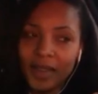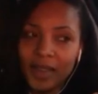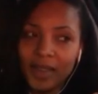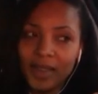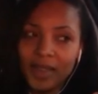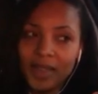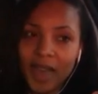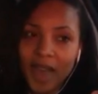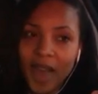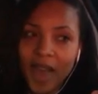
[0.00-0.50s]

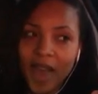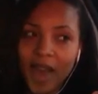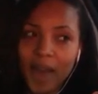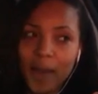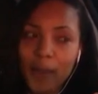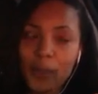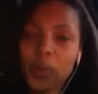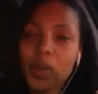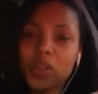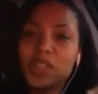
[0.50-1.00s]

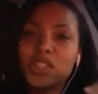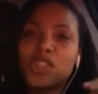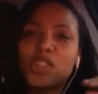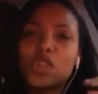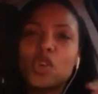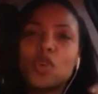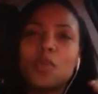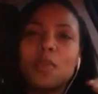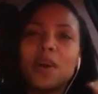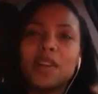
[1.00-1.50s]
that puts
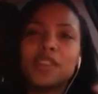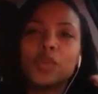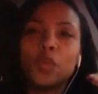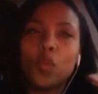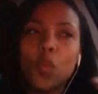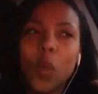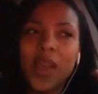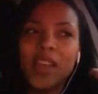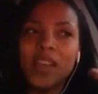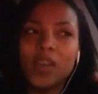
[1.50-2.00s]
too much
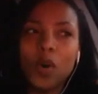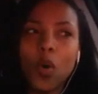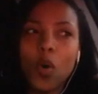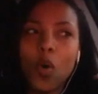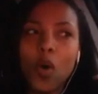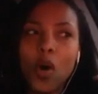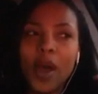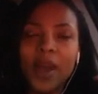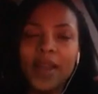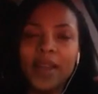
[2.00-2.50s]
weight
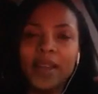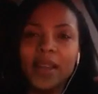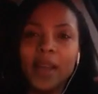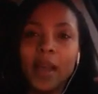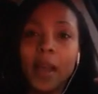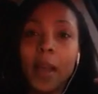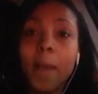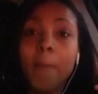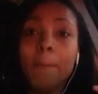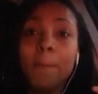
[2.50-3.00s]
on
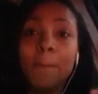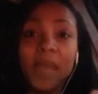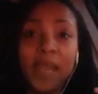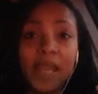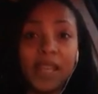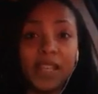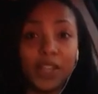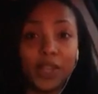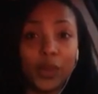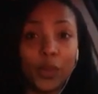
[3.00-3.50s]

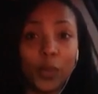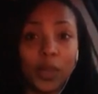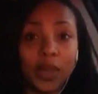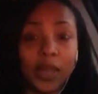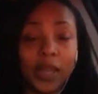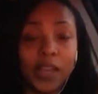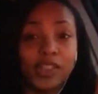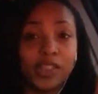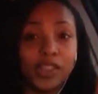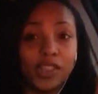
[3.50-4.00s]
being in a
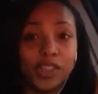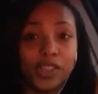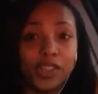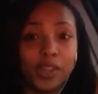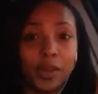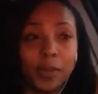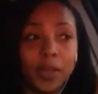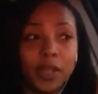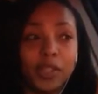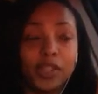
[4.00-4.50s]
relationship.